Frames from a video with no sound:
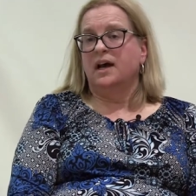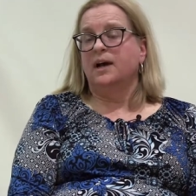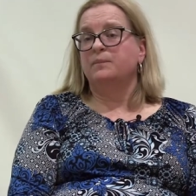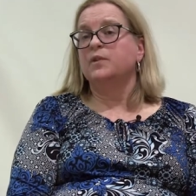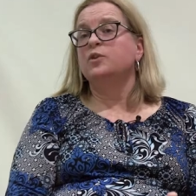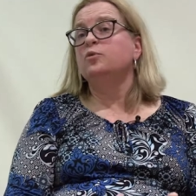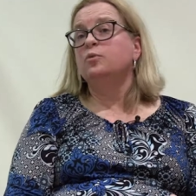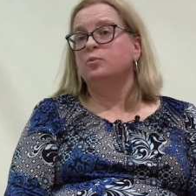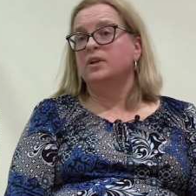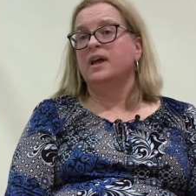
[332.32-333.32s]
um, you
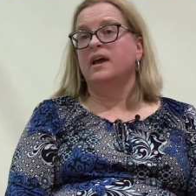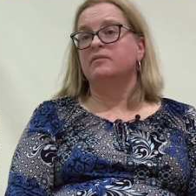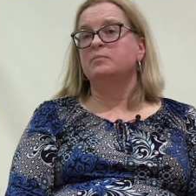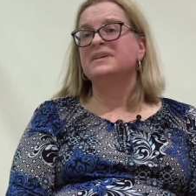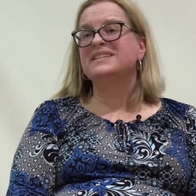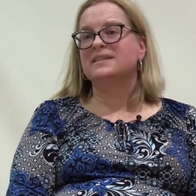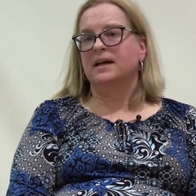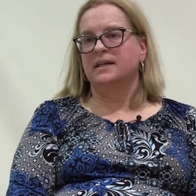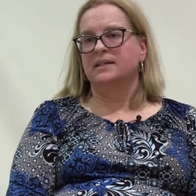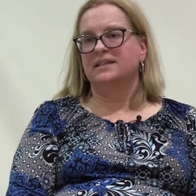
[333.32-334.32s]
will have a
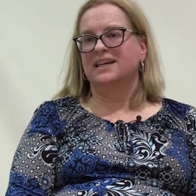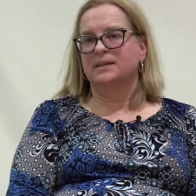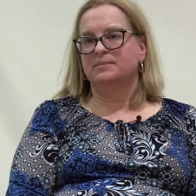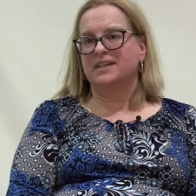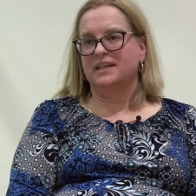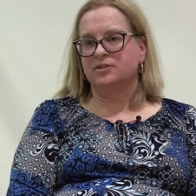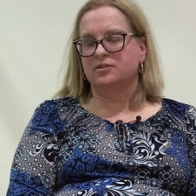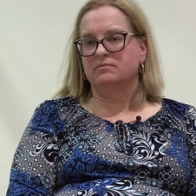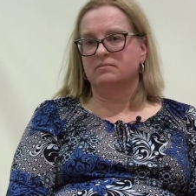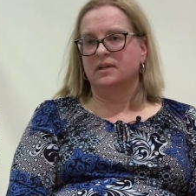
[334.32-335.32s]
misguided
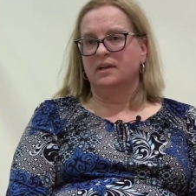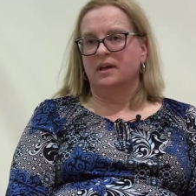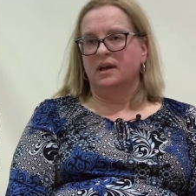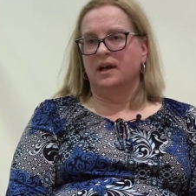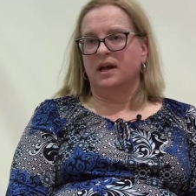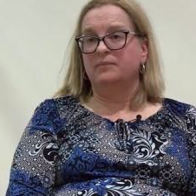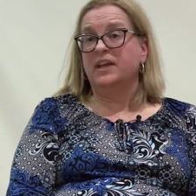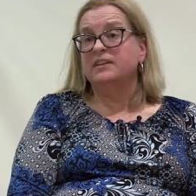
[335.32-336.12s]
adaptation um,